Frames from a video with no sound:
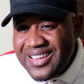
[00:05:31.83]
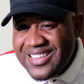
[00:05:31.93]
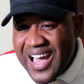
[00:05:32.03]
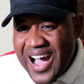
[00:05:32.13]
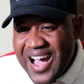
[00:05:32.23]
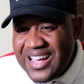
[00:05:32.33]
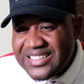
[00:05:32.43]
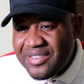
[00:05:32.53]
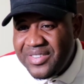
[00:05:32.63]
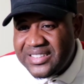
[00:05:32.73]
yeah
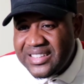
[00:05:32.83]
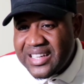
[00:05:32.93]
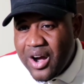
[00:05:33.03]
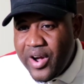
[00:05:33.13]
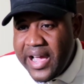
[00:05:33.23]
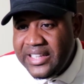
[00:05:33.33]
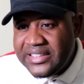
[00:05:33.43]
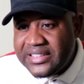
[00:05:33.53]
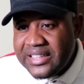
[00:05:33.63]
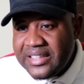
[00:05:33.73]
17 now.
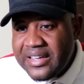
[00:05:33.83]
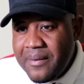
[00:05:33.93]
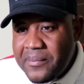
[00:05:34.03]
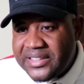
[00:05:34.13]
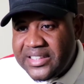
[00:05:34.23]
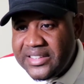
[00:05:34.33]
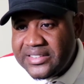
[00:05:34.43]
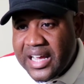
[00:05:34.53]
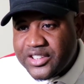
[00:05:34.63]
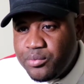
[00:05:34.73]
Elise
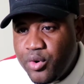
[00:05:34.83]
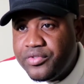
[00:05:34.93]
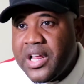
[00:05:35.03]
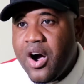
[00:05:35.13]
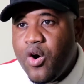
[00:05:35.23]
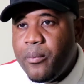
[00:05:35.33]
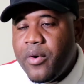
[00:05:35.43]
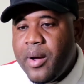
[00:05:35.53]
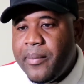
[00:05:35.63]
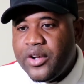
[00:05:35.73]
Mertens has moved down
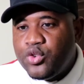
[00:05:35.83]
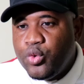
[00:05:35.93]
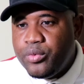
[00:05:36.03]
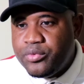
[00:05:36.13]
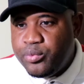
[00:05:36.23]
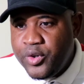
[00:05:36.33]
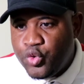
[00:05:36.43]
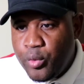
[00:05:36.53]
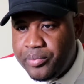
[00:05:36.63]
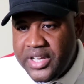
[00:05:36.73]
uh, by two,
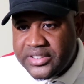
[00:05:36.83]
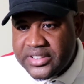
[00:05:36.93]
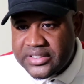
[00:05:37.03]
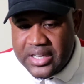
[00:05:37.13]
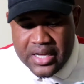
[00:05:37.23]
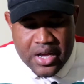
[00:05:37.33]
two places.